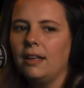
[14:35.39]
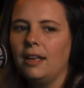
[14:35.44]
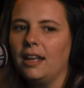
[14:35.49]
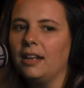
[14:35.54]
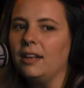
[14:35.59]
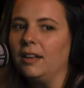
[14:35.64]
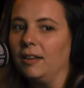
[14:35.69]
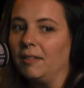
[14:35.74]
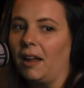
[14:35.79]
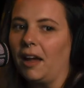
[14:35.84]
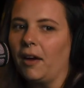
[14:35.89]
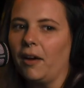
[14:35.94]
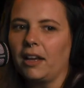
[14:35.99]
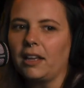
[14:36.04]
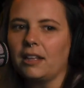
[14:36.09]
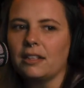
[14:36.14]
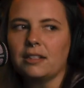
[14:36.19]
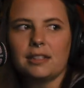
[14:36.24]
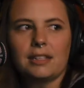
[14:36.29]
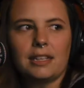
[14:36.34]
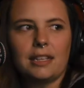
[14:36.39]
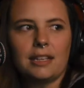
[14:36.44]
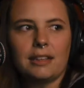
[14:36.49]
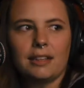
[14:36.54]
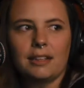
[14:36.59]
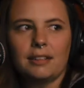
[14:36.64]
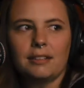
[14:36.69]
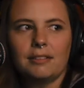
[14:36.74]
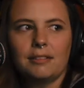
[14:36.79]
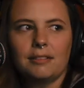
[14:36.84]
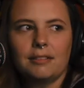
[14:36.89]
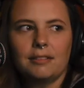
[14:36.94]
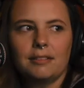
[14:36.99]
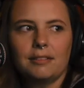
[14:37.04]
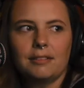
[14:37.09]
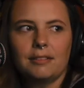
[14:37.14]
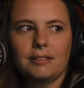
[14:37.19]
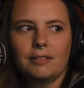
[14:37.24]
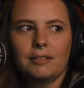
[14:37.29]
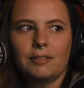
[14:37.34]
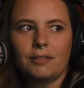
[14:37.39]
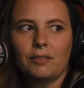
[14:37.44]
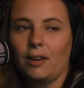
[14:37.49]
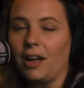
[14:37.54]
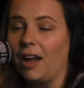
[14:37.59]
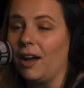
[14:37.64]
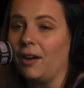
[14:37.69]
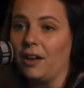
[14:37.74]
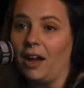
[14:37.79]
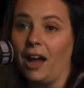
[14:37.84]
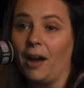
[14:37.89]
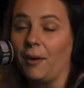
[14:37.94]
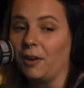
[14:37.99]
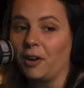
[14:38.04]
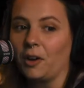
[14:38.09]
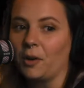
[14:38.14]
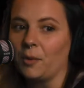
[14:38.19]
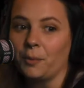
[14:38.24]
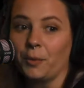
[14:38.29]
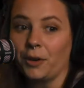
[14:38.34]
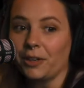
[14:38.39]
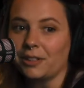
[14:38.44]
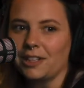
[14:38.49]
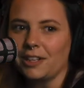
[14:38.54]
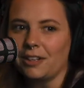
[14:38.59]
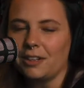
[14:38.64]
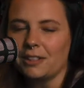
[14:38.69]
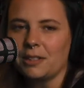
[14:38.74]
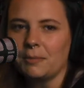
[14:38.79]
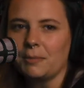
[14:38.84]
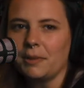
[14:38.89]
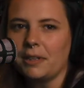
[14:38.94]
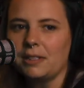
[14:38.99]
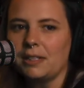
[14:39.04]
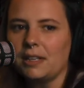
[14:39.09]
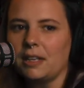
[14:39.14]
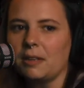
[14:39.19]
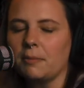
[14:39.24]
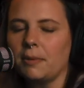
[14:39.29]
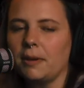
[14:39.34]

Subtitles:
And now I can see that how it all worked out as a blessing.